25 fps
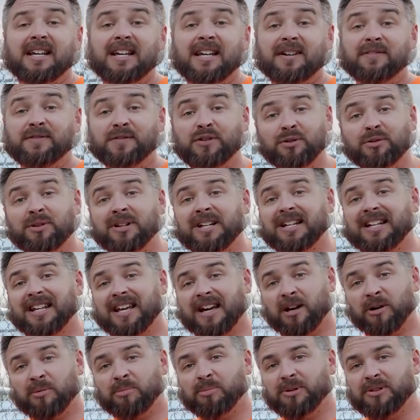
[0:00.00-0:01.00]
If you need
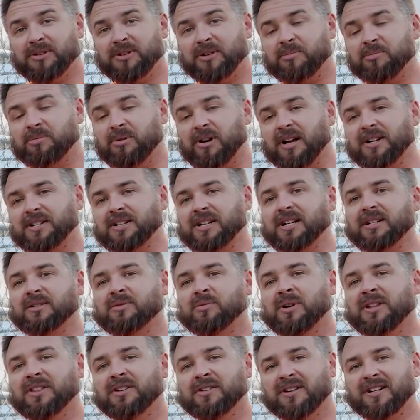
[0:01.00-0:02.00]
help with your
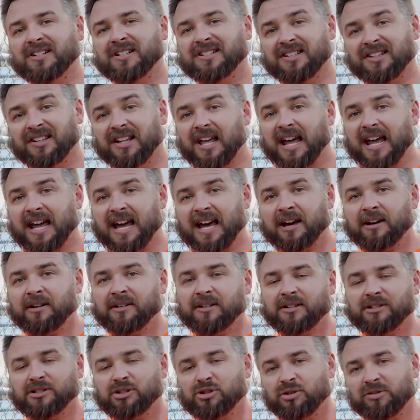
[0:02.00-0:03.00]
project, whether it's
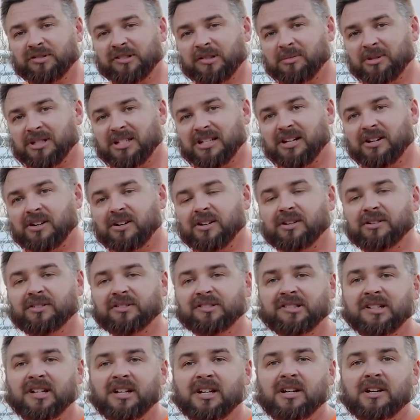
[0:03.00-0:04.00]
layout, choosing
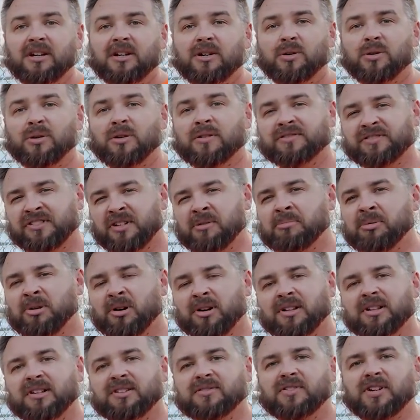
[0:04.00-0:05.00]
materials, or if some
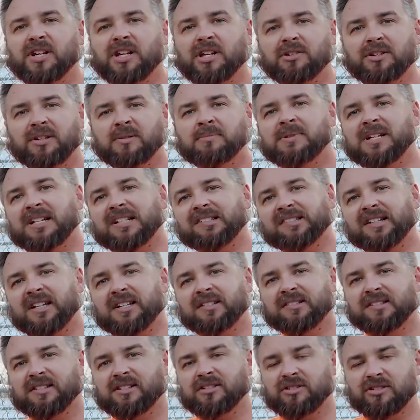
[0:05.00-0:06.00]
part of this video didn't make
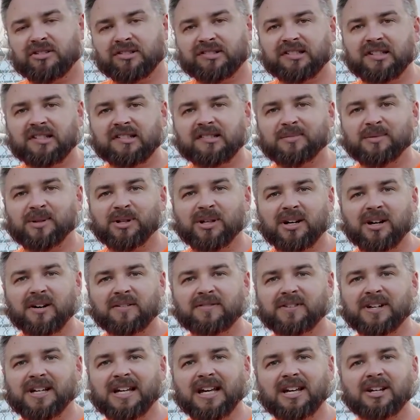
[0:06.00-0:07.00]
sense and you just need some
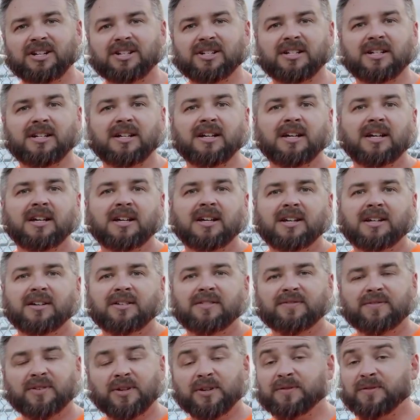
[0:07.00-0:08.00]
clarification,
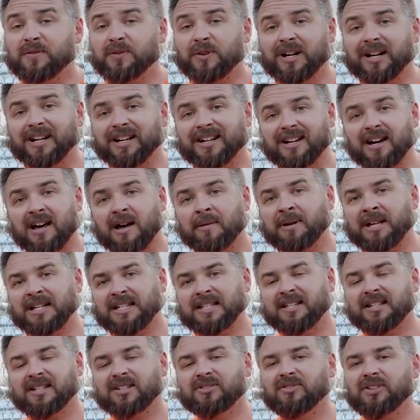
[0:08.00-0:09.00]
feel free to comment
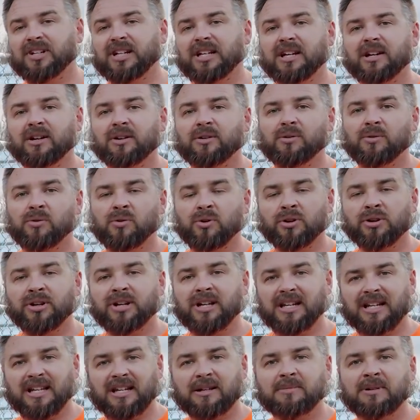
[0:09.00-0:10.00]
to this video, or you
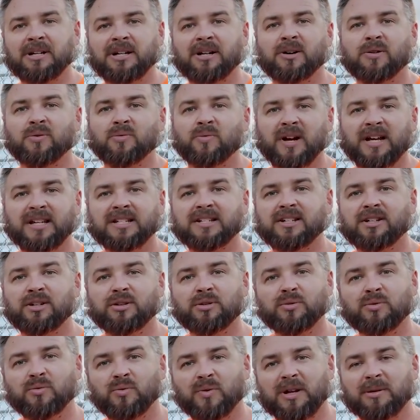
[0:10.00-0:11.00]
can email
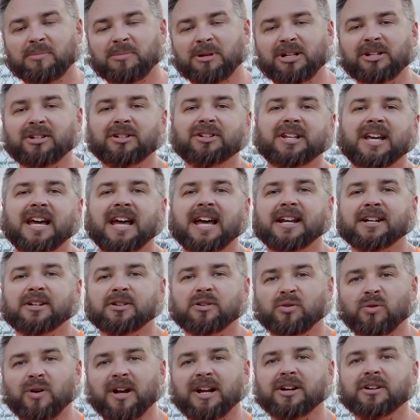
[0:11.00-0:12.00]

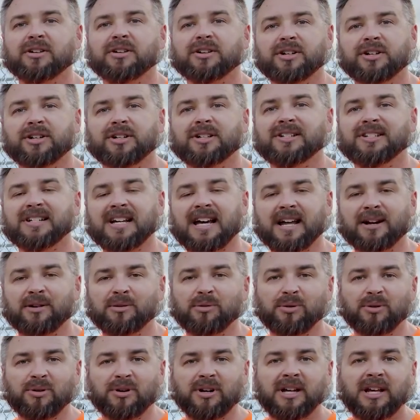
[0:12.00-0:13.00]

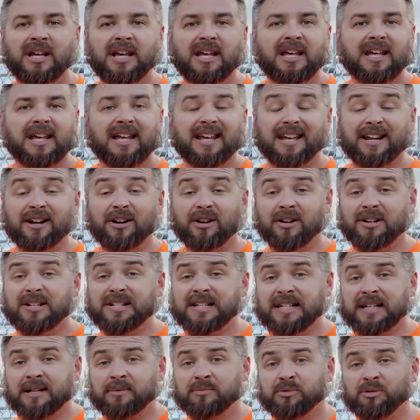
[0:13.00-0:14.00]
rescuerebuild@greatergood.org, and our
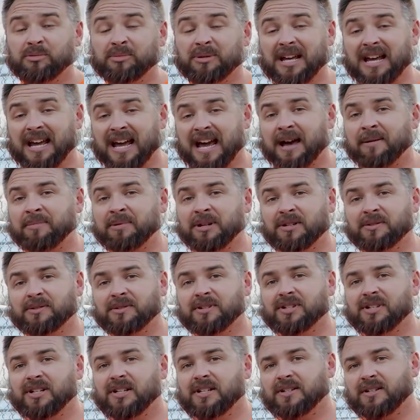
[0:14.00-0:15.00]
team will be happy to
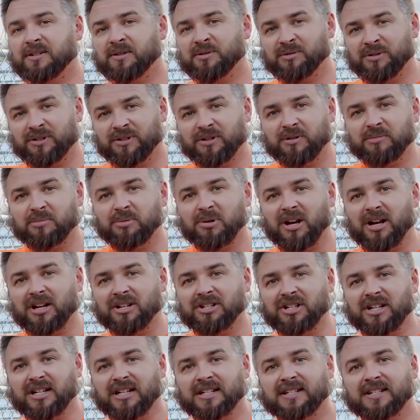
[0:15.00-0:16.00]
assist you with your
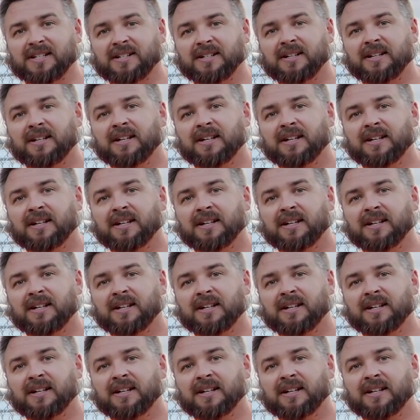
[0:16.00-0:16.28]
project.